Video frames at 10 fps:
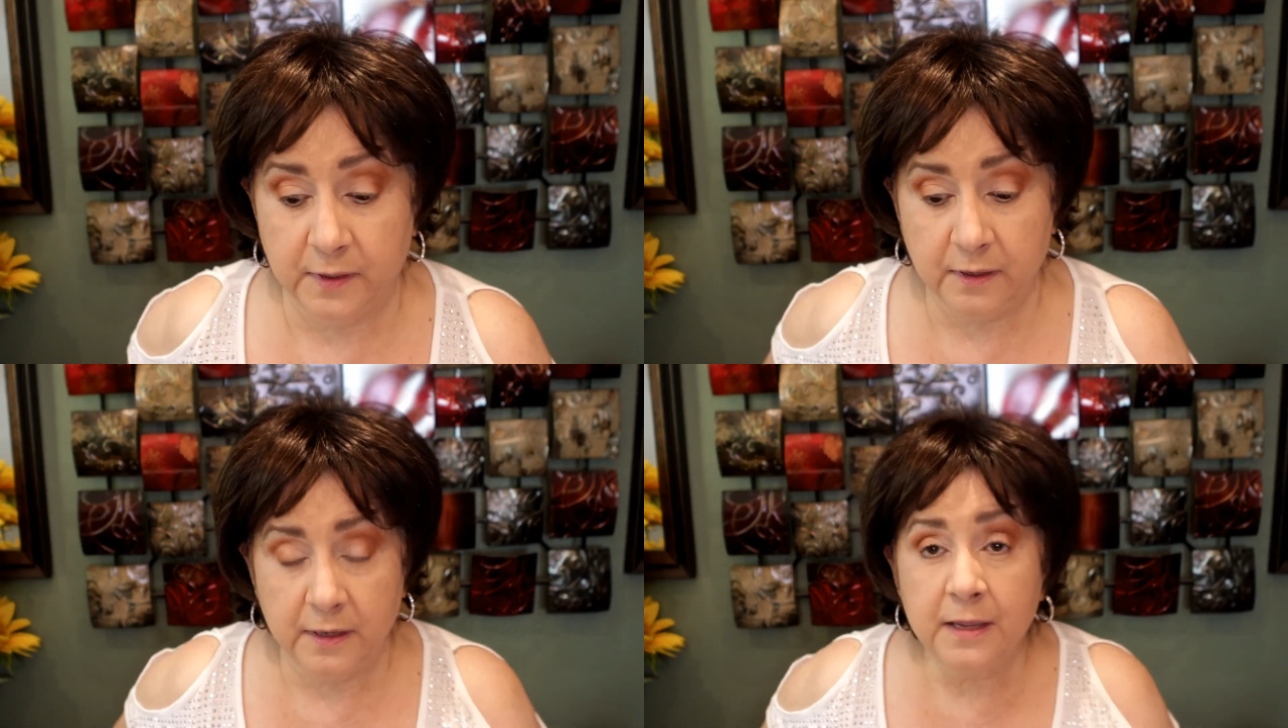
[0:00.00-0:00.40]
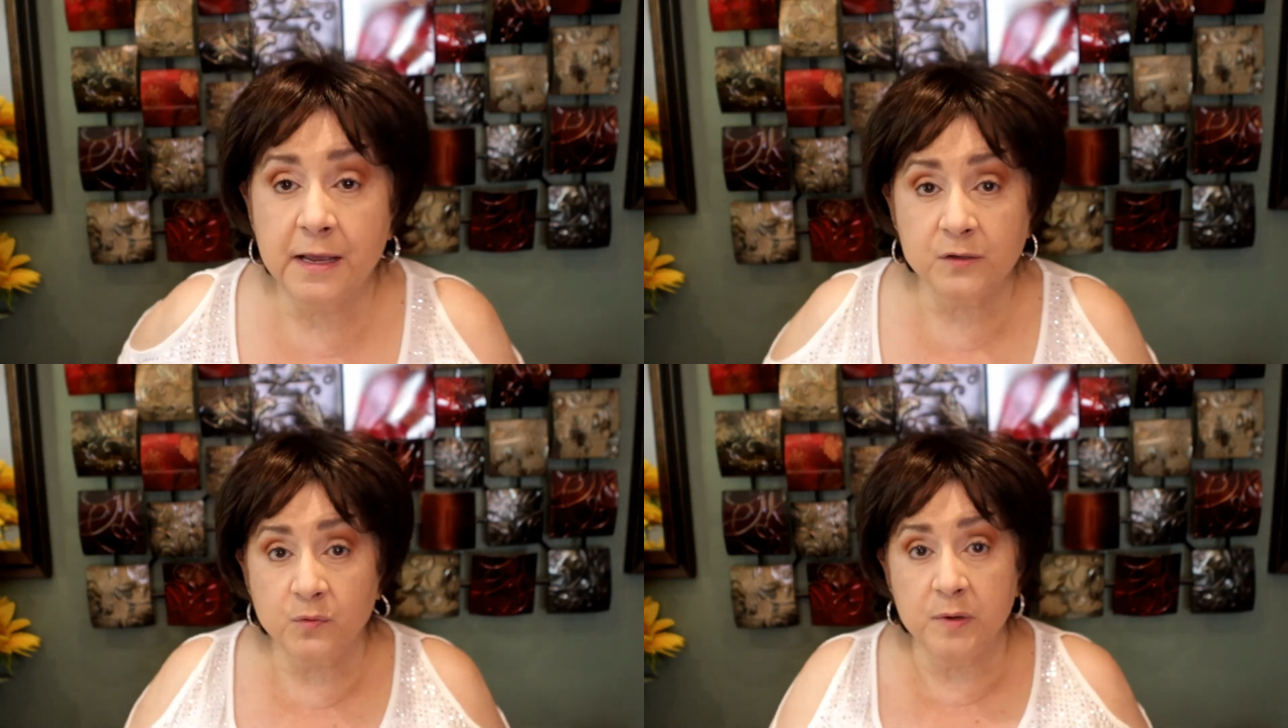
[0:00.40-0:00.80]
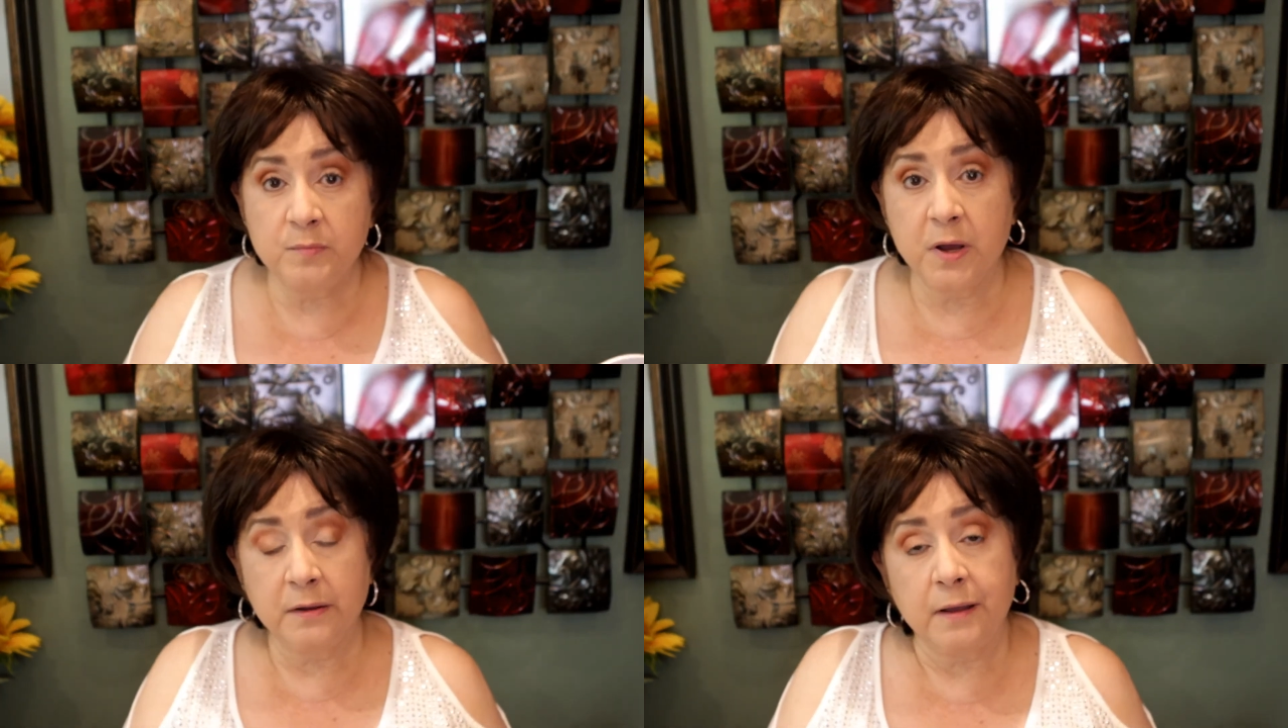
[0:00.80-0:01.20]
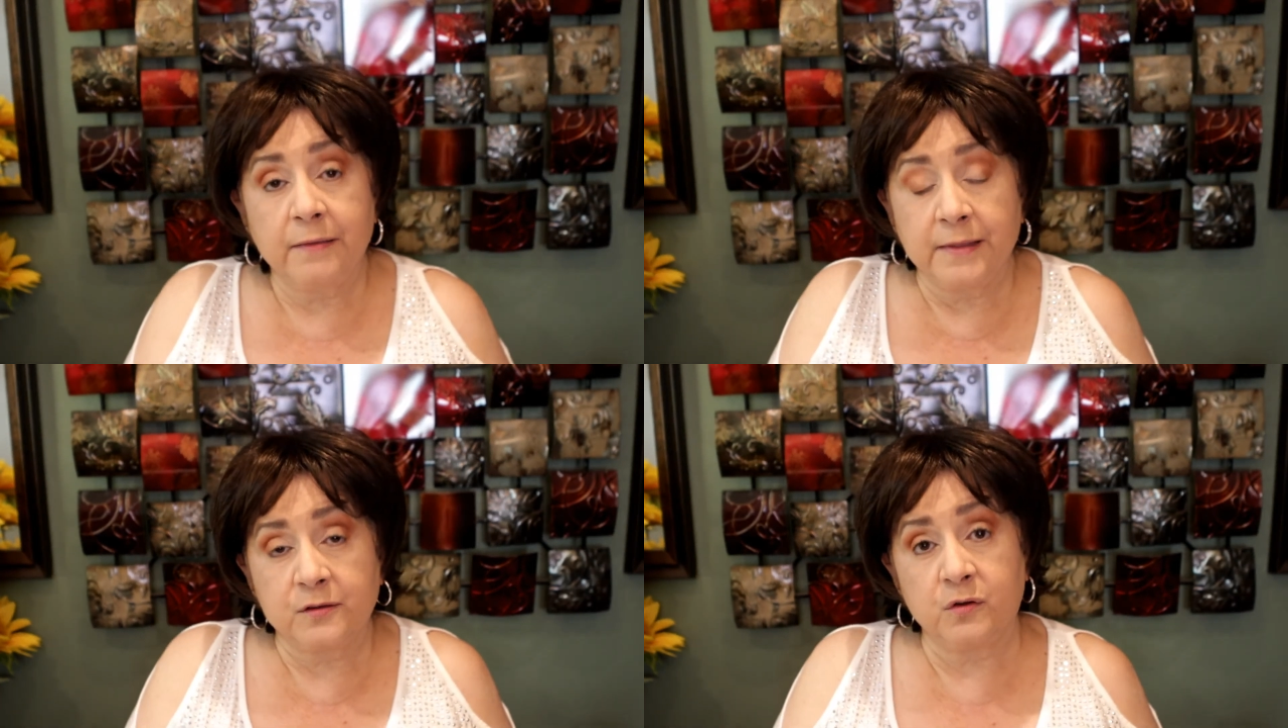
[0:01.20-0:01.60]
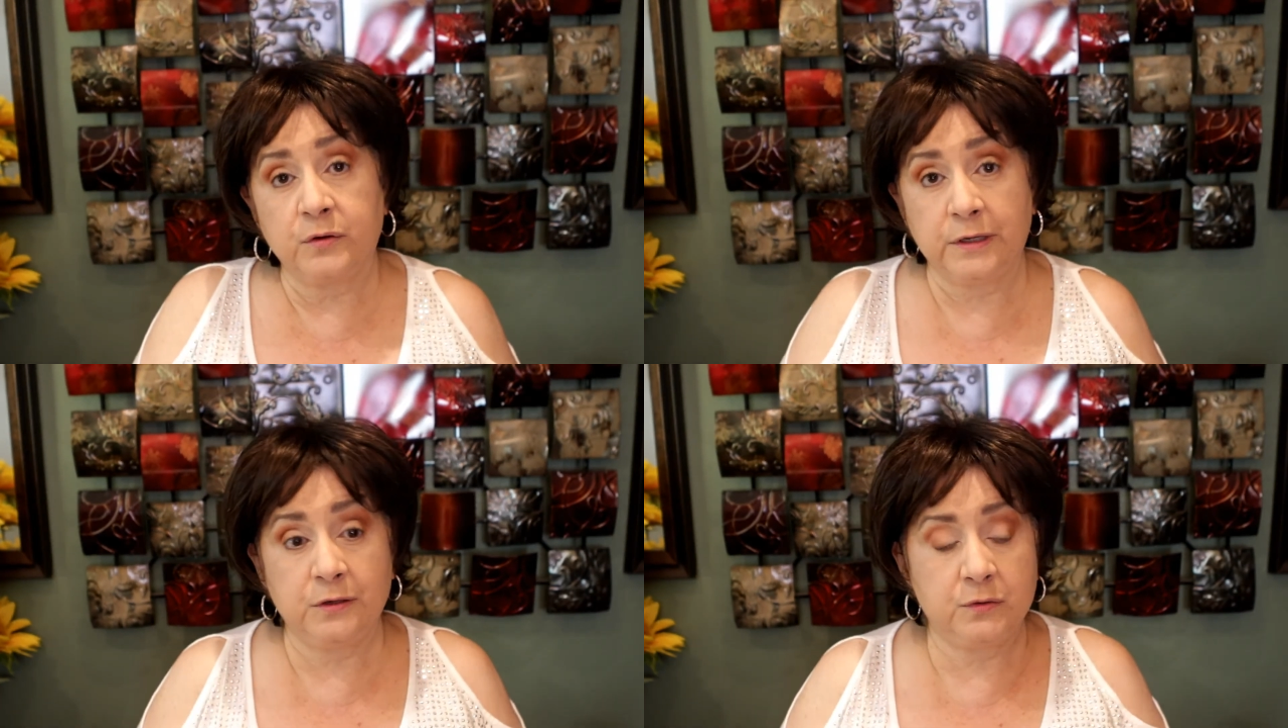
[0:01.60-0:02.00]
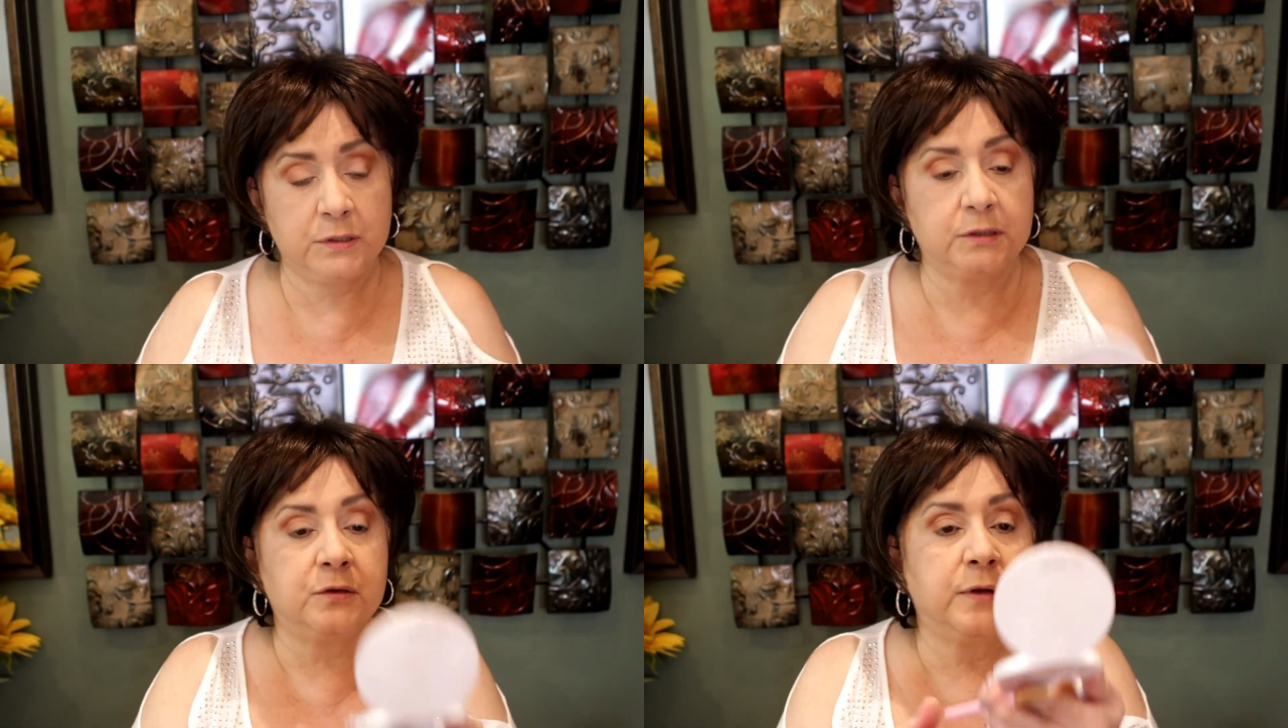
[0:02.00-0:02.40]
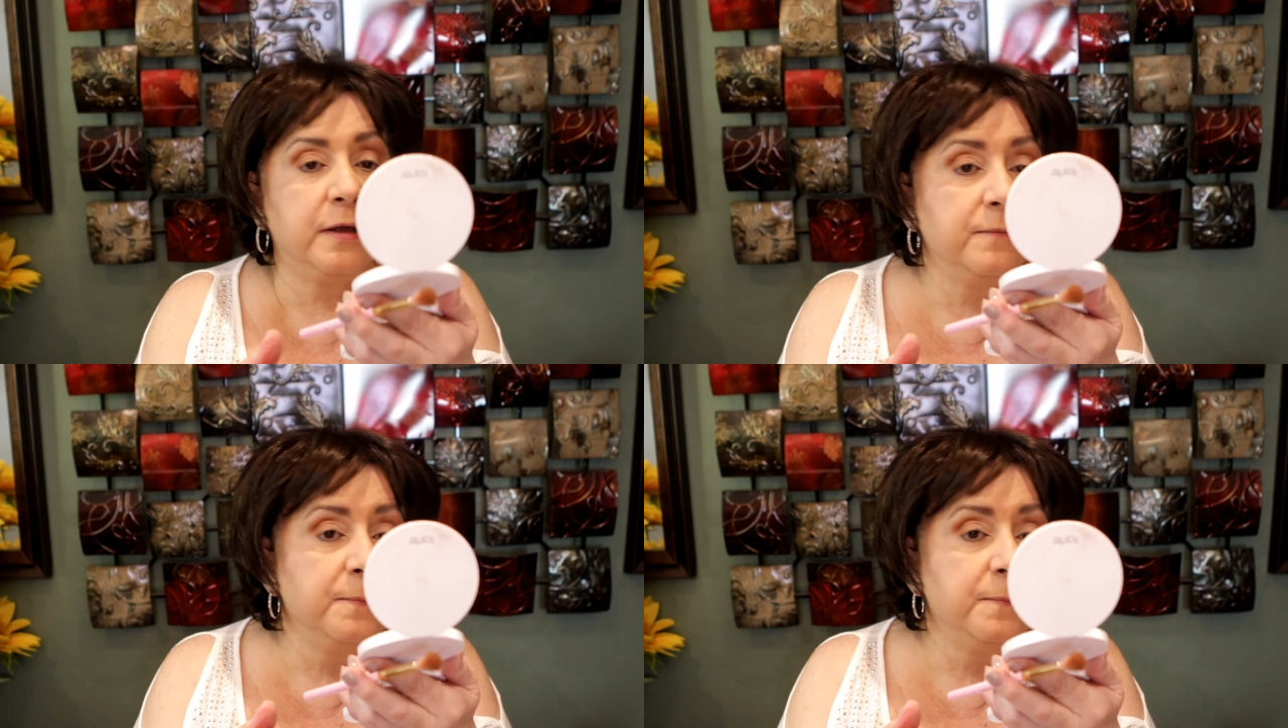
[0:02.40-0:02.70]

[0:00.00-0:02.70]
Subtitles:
He has one mug and that's all he uses, okay?